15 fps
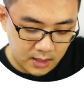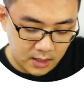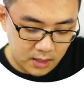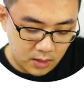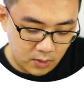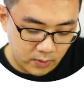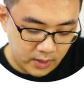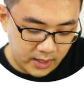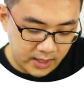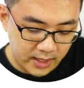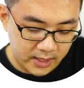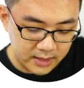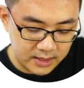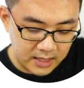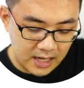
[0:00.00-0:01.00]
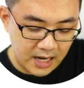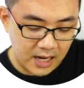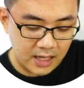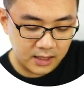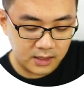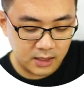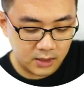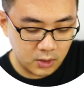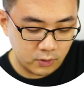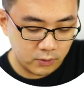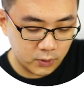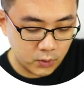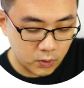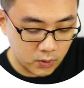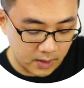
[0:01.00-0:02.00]
When a is theta over
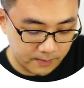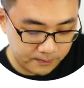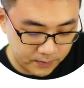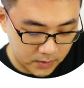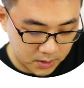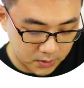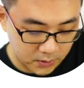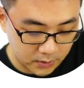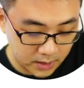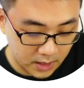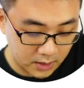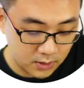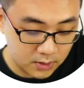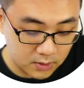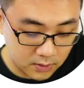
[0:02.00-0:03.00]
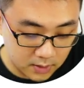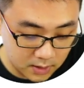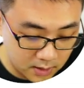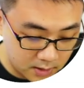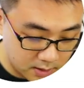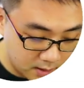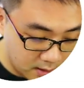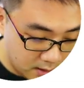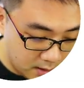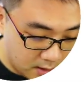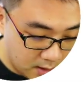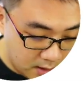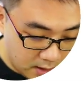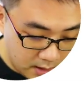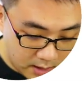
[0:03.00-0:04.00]
2, so we can just use this,
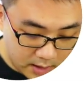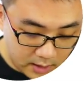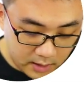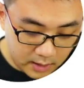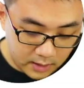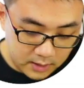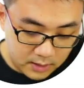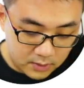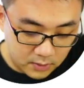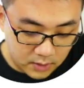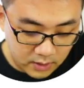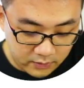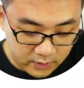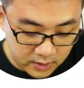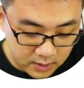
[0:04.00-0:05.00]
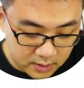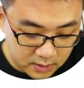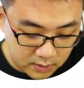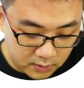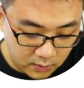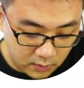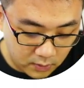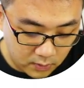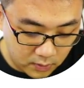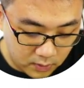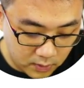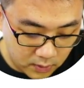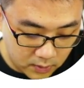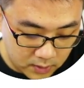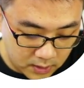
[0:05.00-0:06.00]
and this will give us 2
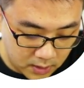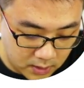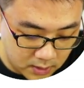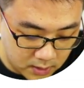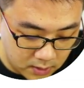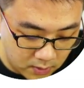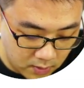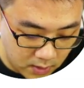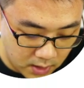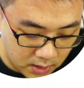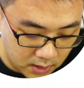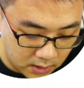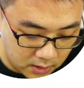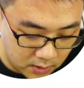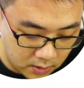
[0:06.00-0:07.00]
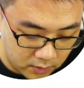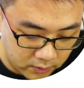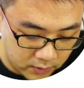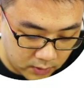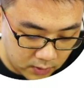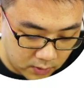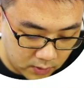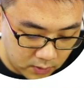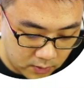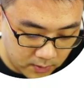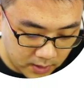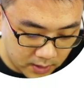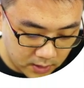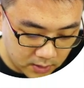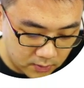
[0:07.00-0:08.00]
cosine square theta over 2
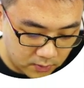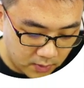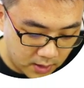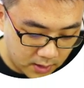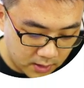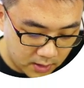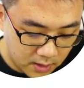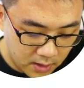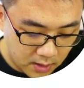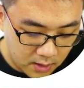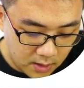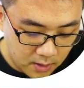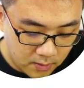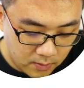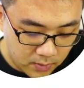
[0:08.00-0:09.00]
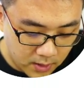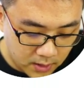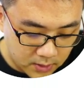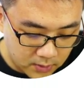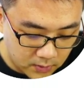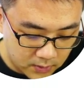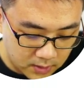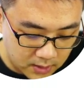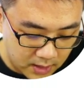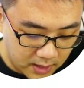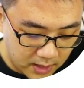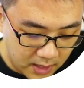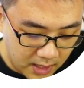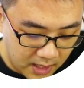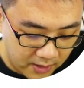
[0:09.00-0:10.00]
minus 1 plus cosine
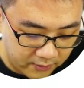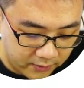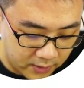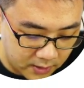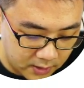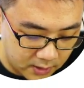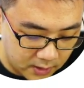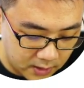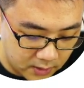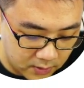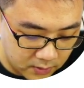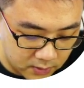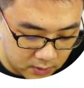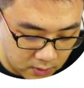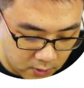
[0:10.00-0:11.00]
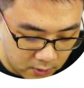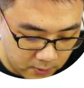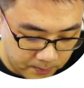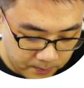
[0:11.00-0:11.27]
half theta equals 0.